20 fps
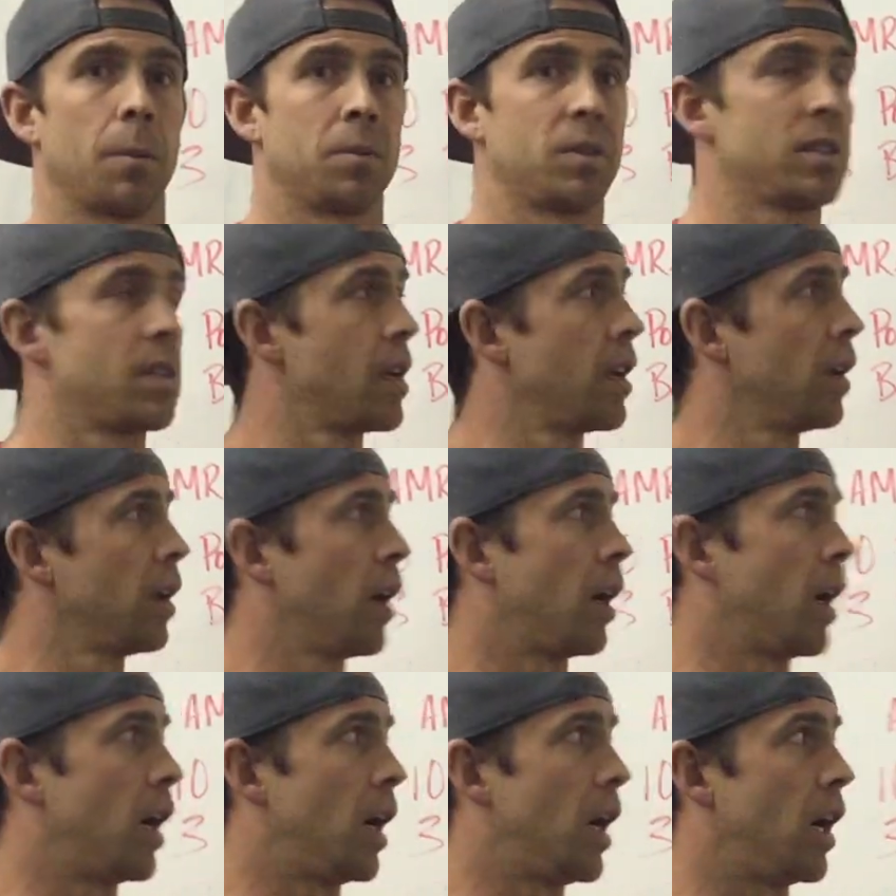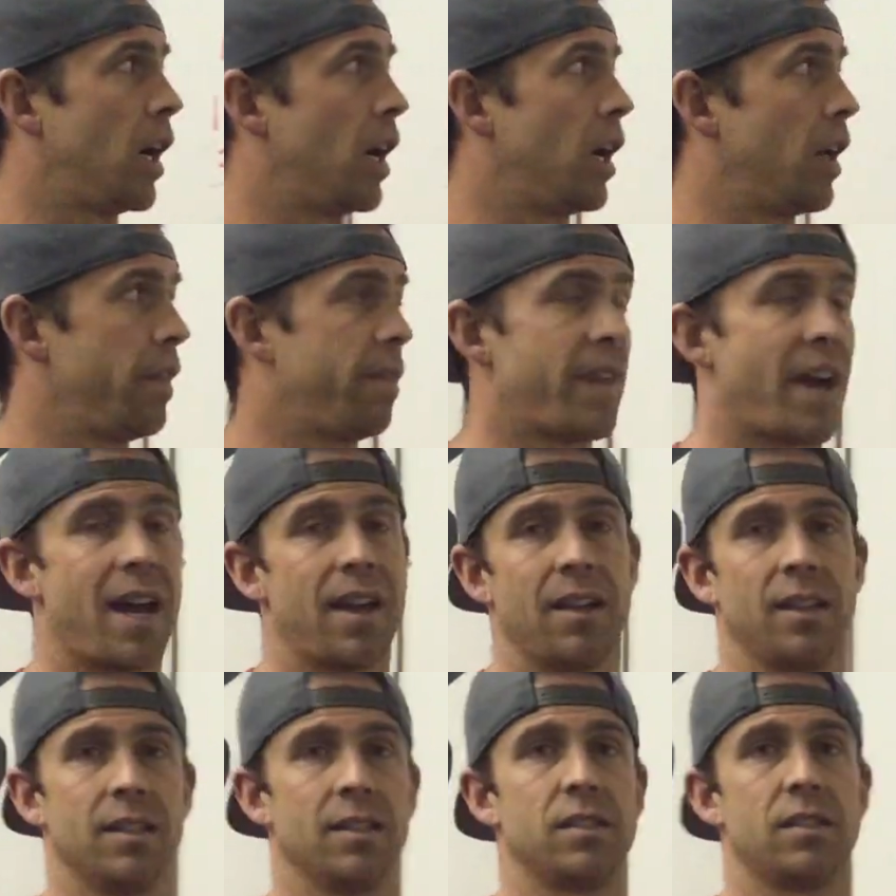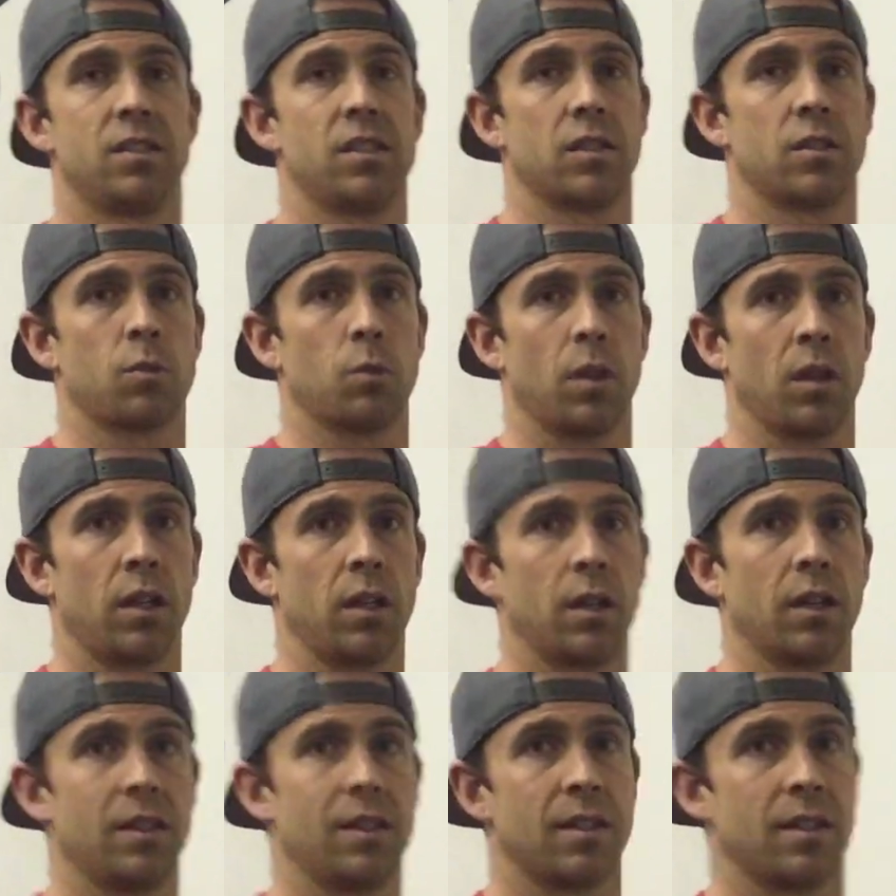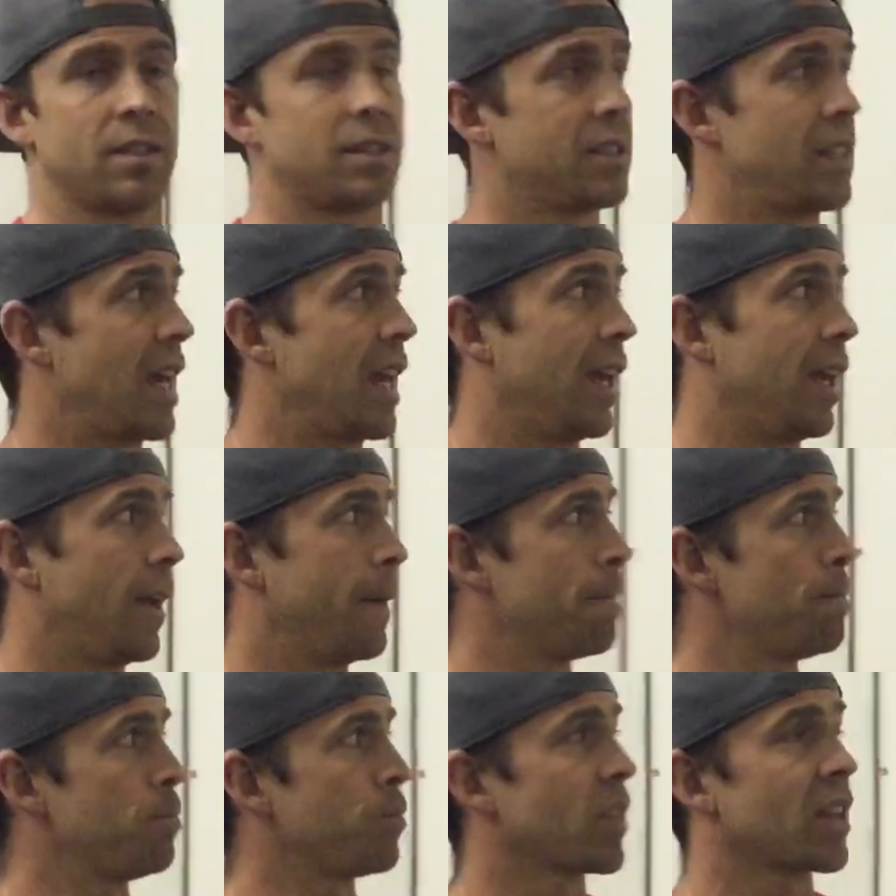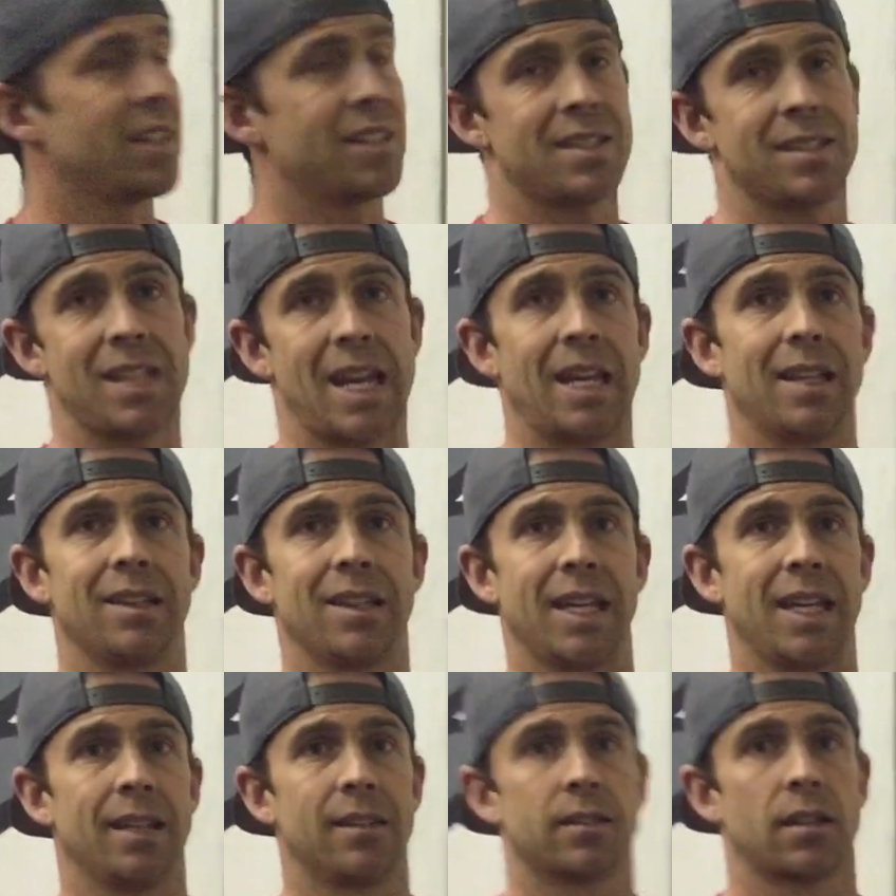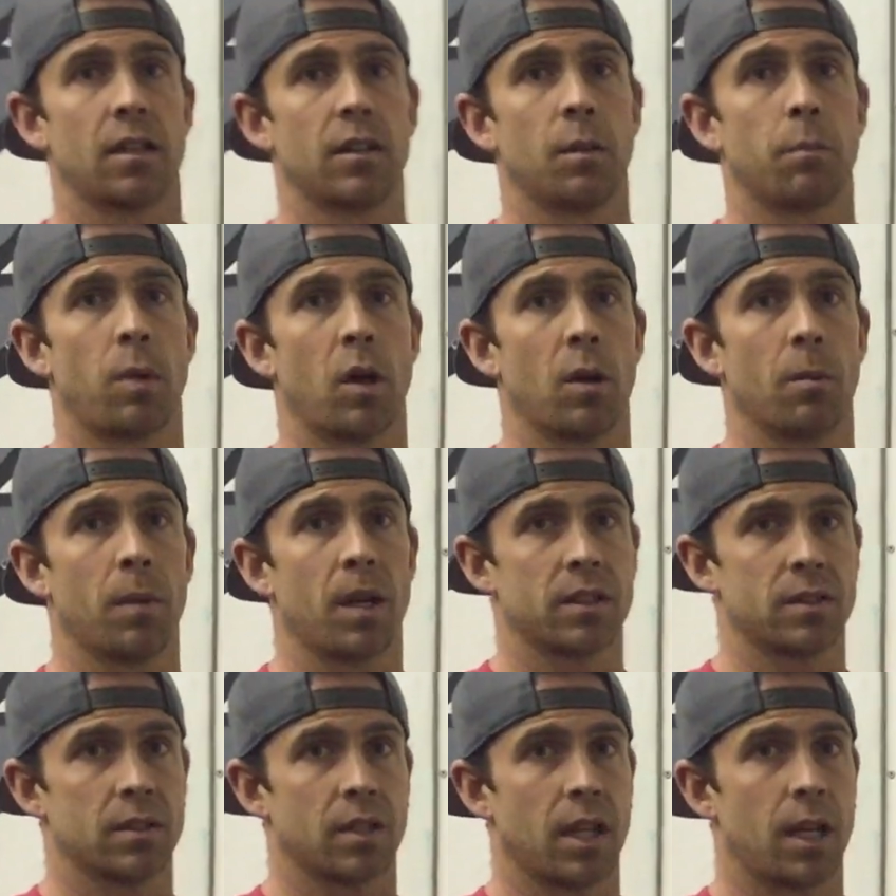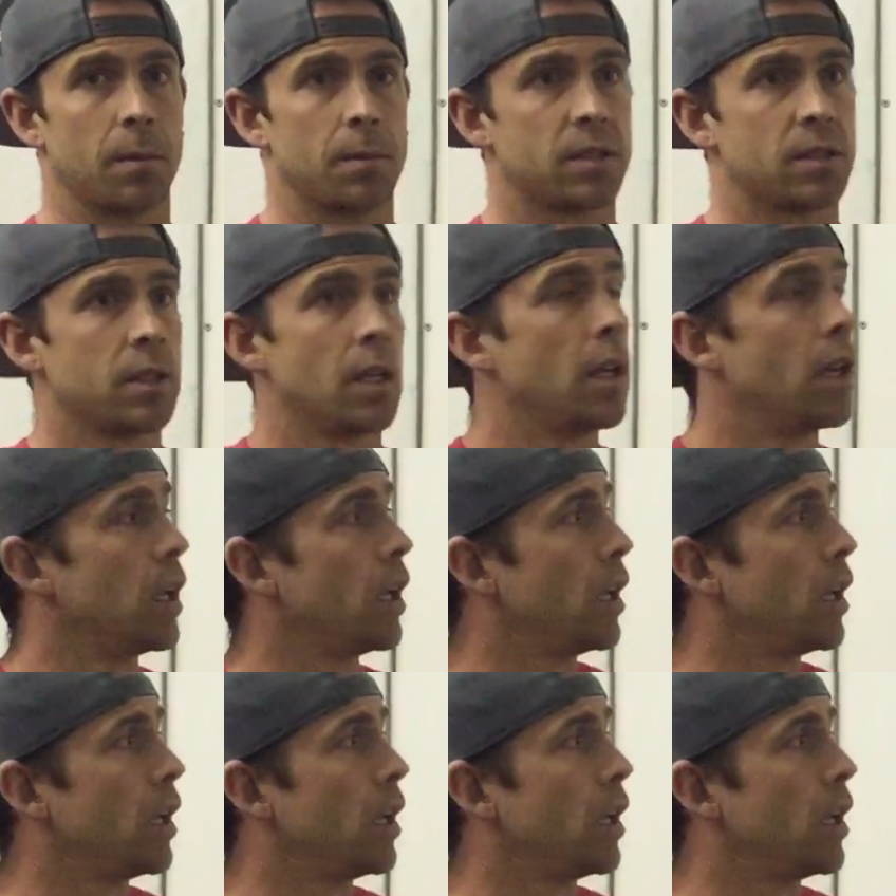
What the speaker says: ups, that is just really good to stay linked on the bar muscle ups.